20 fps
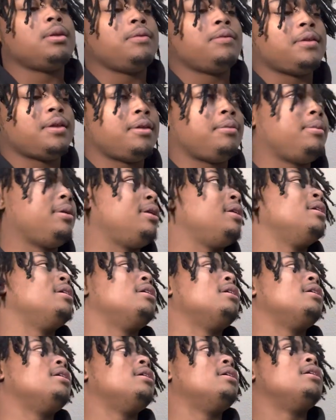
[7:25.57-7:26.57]
mm
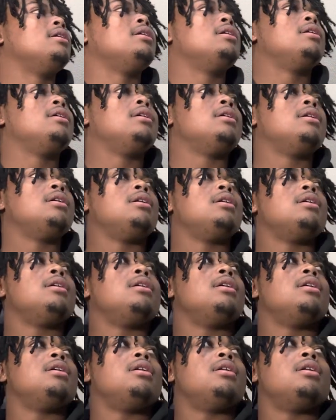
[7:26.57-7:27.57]

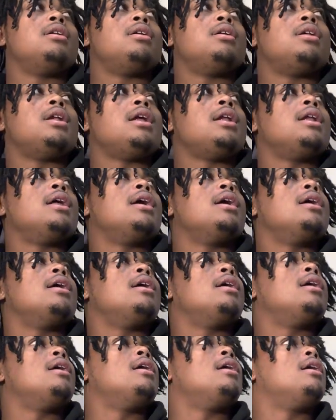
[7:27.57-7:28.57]
-hmm. Like that.
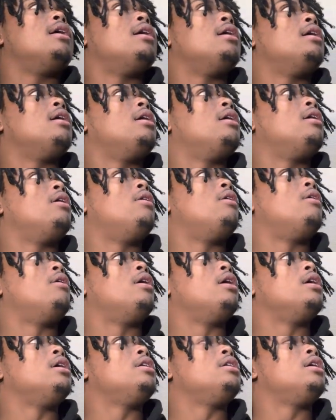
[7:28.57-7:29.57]

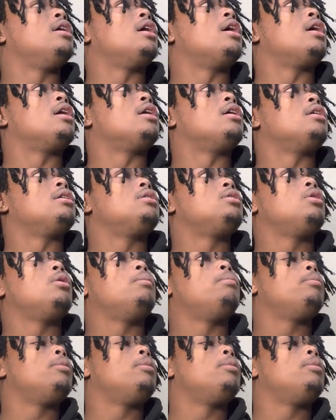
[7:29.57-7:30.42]
Or you do like that. Mm